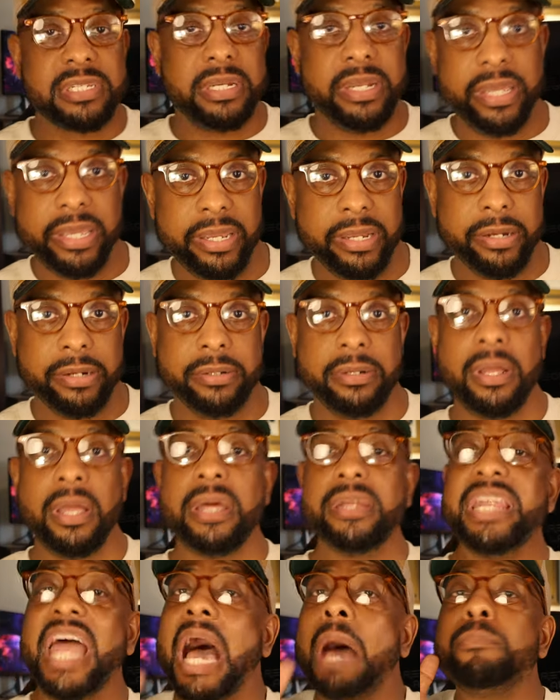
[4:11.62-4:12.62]
in here.
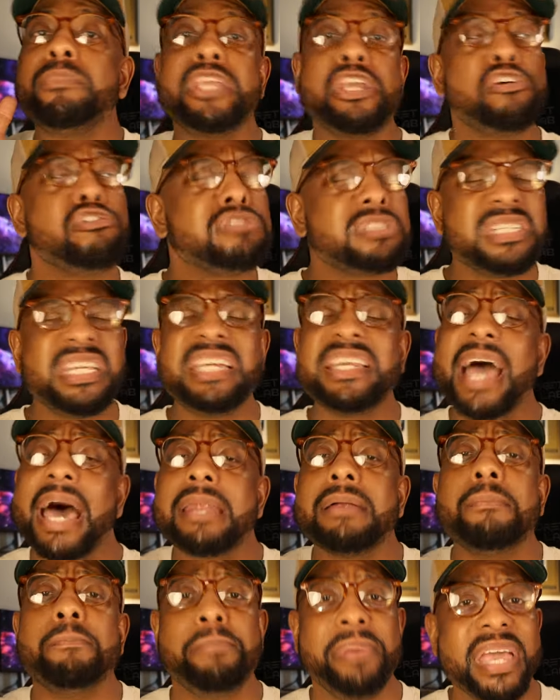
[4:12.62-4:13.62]
Now, I'm usually not
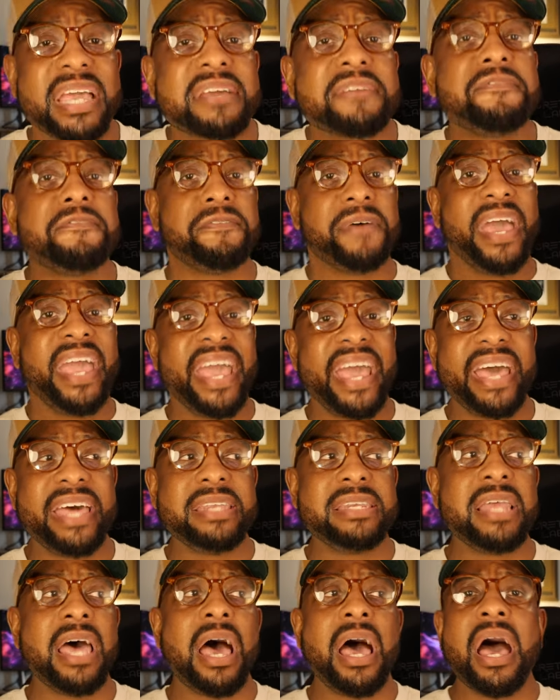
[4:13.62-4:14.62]
a big
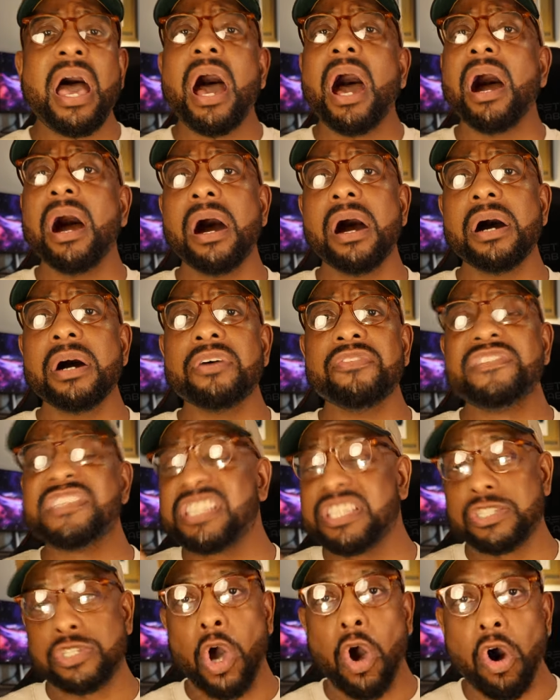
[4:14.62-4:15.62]
fan of
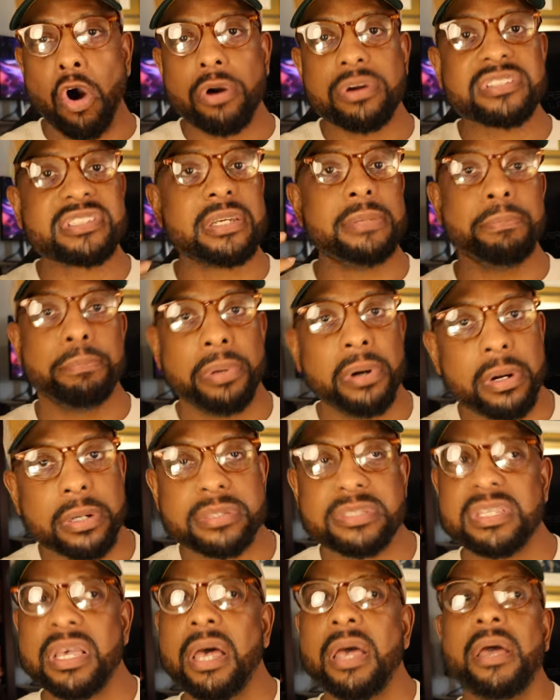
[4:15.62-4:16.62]
songs and
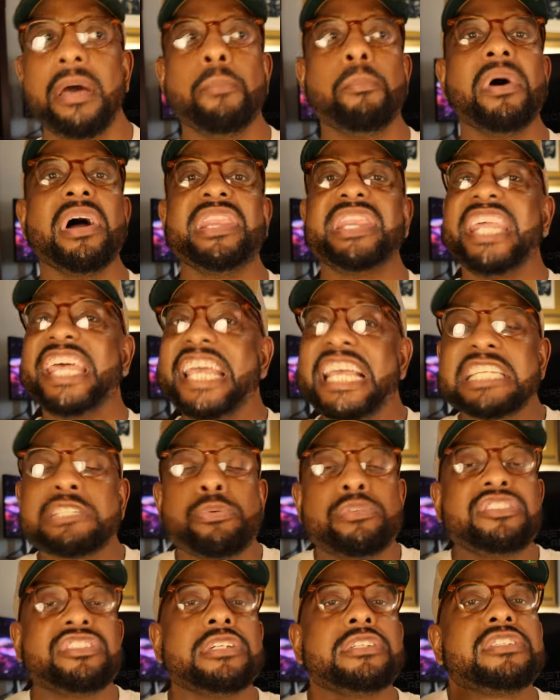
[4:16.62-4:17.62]
books, but these
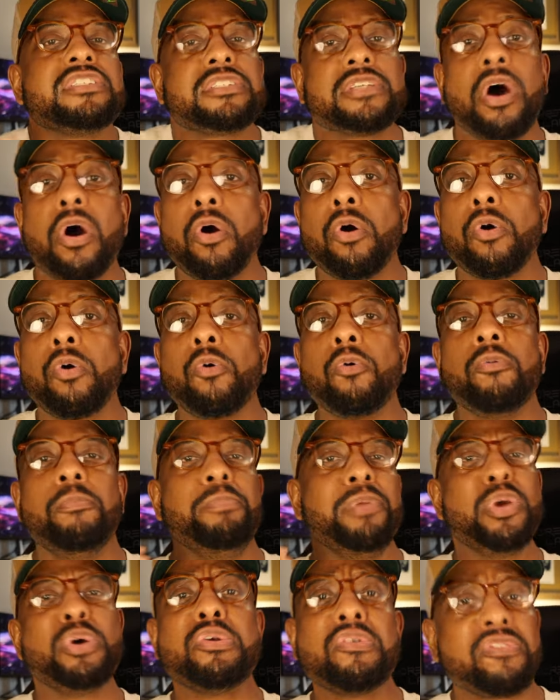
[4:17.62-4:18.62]
were just so
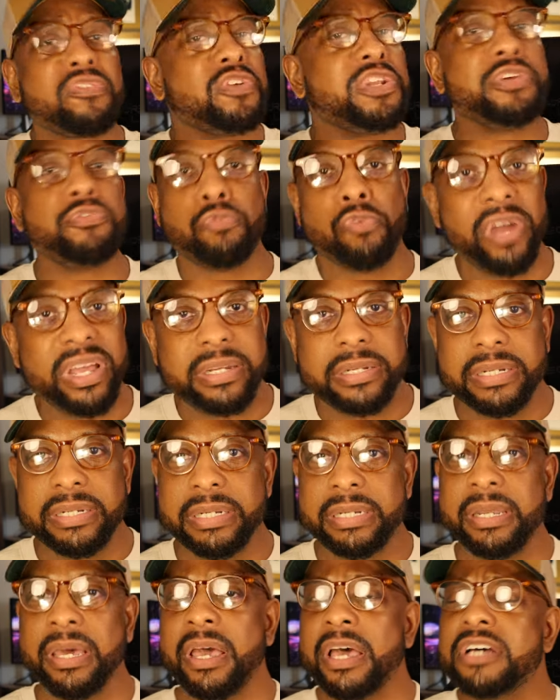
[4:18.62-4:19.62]
beautifully
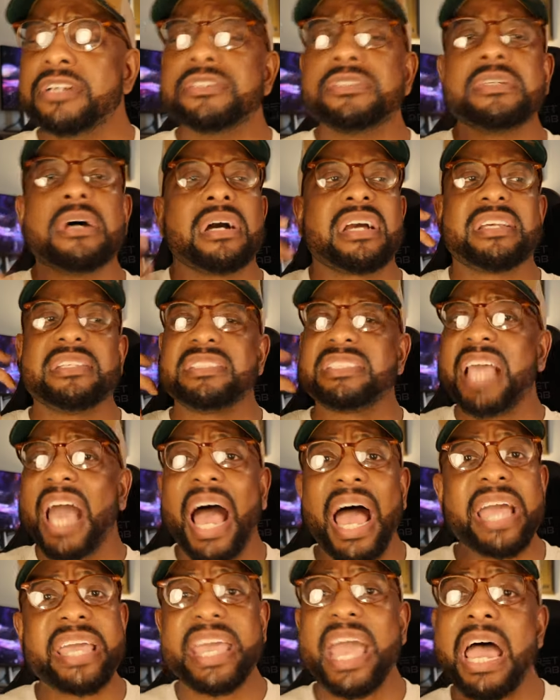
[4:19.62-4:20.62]
written. So, because
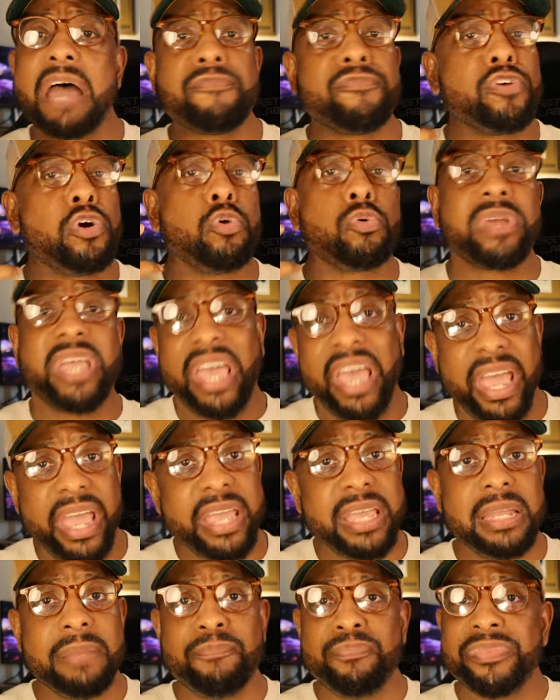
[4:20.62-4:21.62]
Guy Gavriel
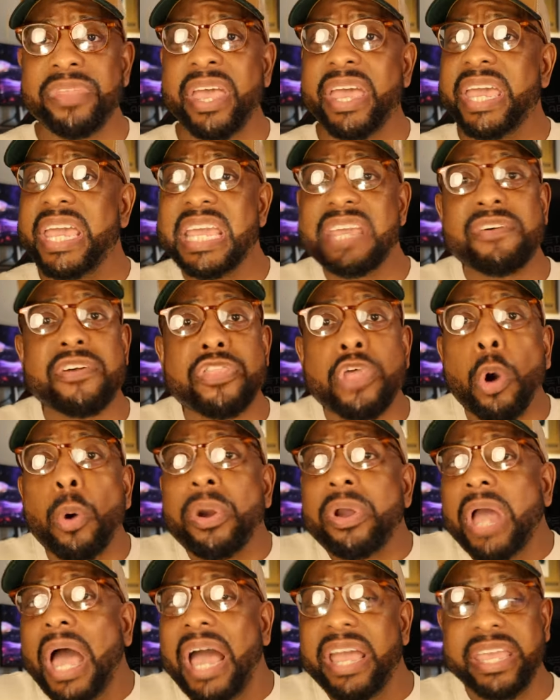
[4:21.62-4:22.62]
K, even
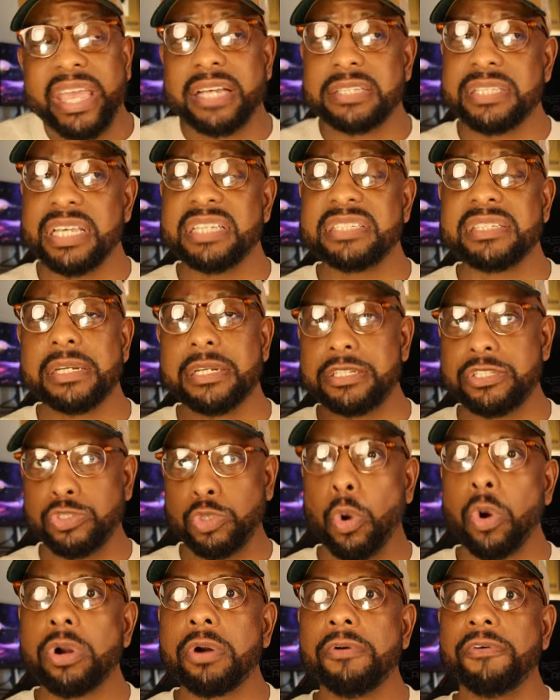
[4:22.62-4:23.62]
though I guess he's an
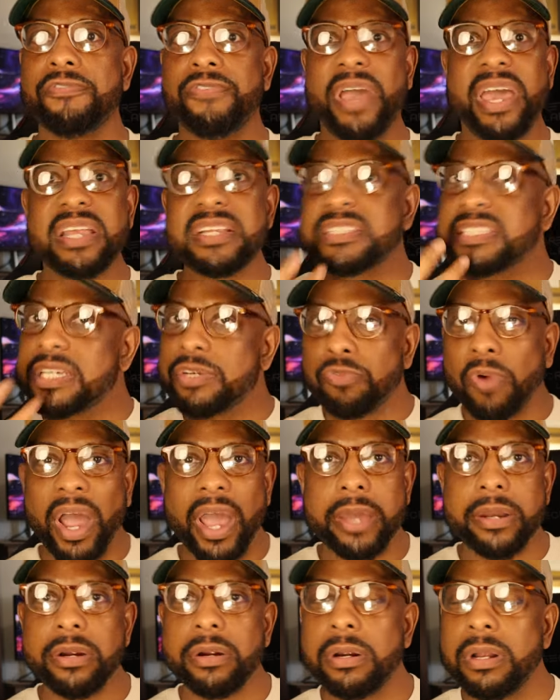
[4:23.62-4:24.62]
historical fantasy
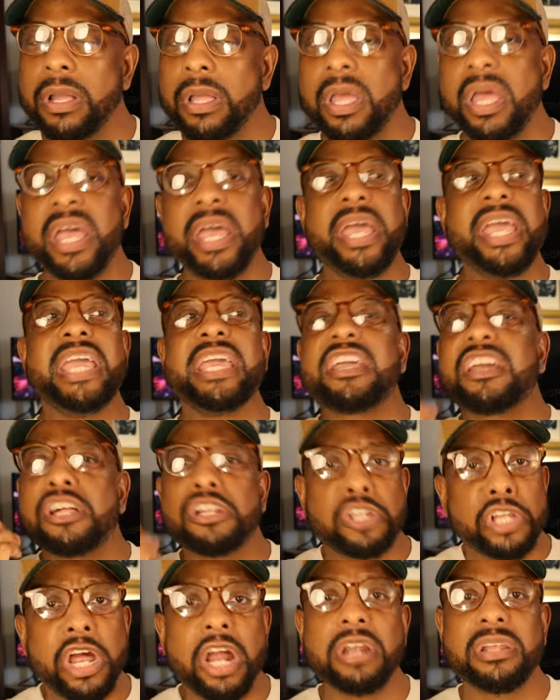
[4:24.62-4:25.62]
writer, he
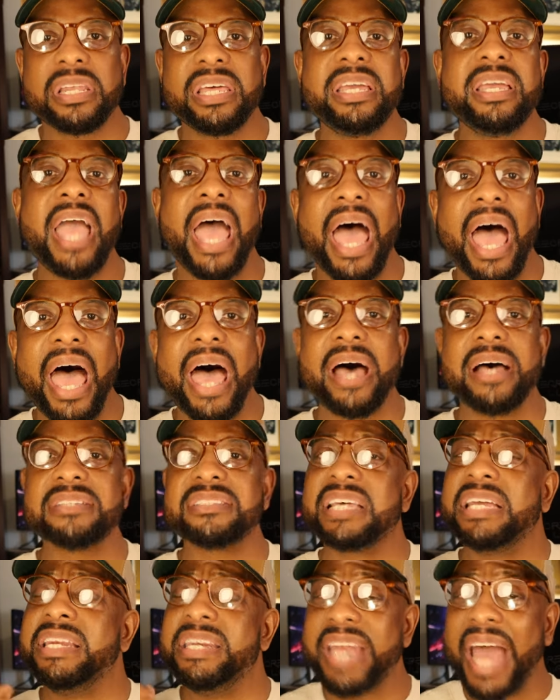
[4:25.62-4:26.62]
clearly has
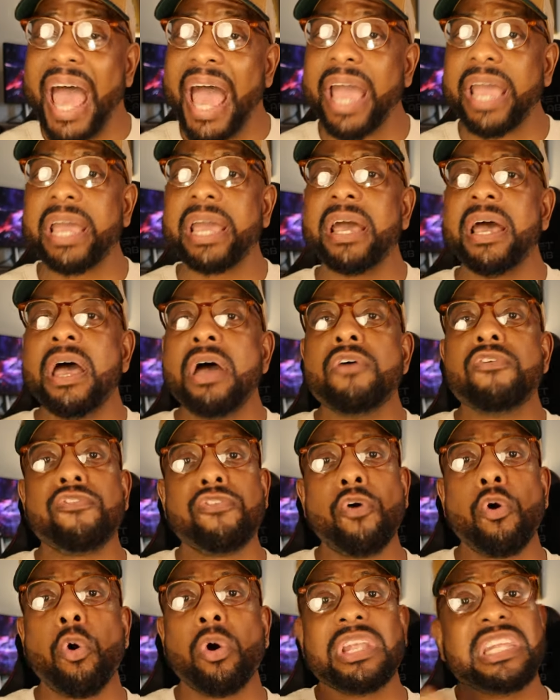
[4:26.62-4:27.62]
a knack
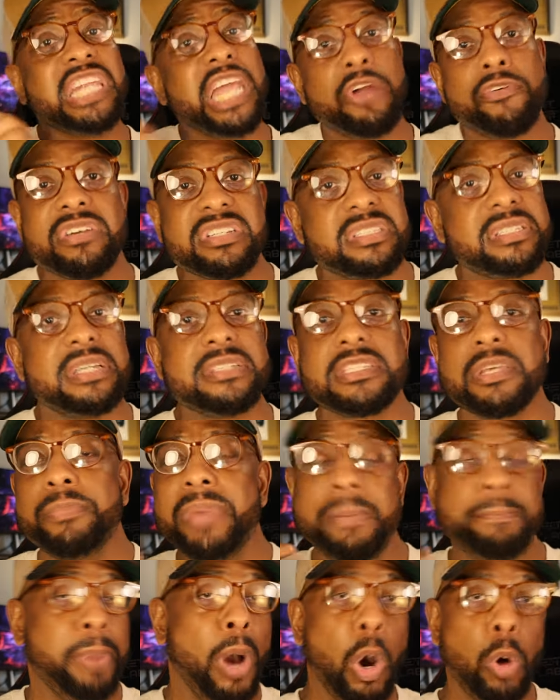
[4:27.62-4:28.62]
for lyricism
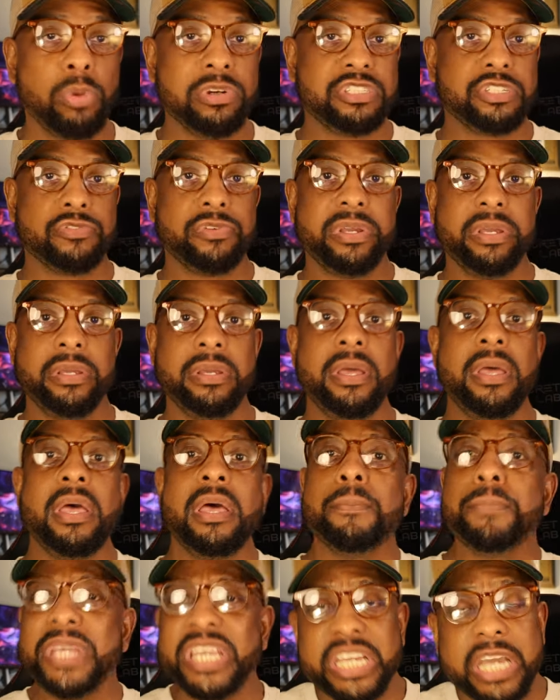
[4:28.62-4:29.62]
and poetry,
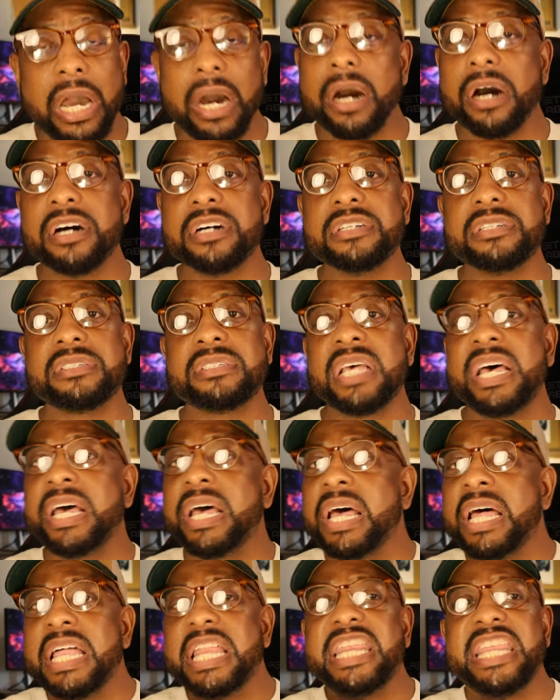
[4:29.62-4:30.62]
because
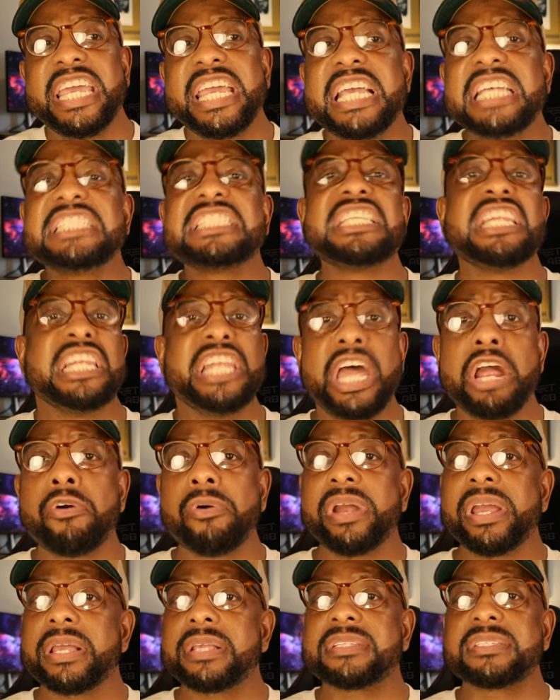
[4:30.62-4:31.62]
these
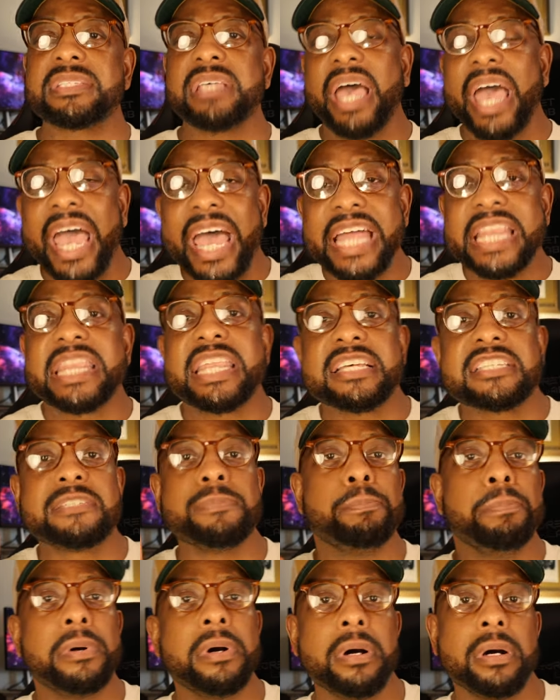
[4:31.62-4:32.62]
lyrics in this
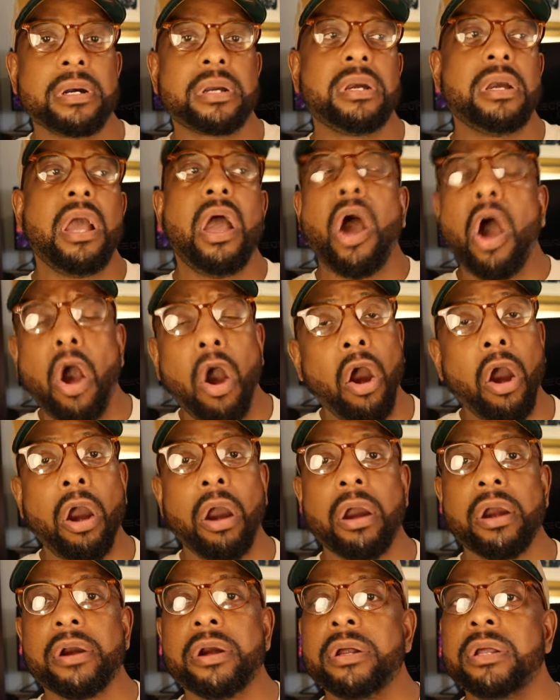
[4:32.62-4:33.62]
book
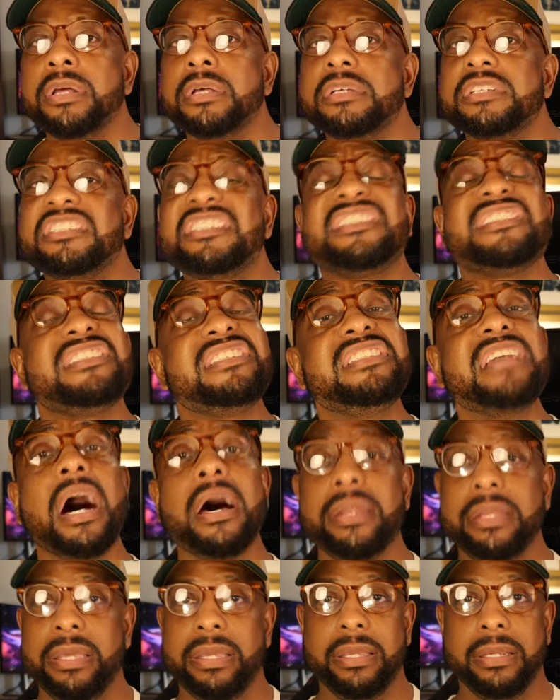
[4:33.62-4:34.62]
are
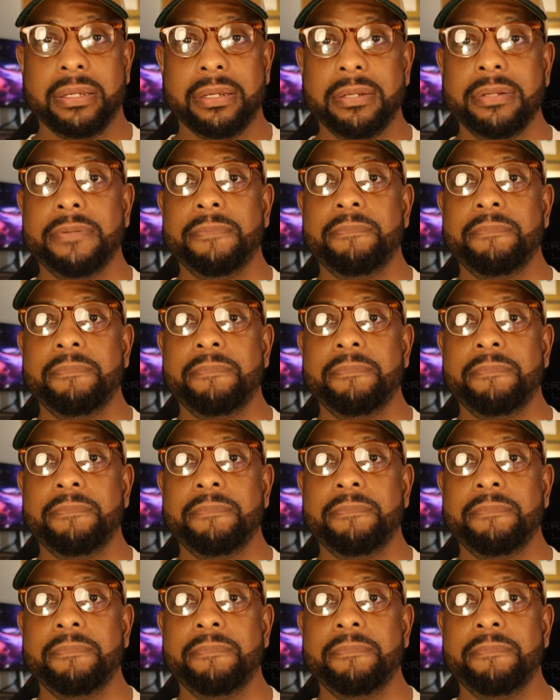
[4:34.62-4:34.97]
stunning,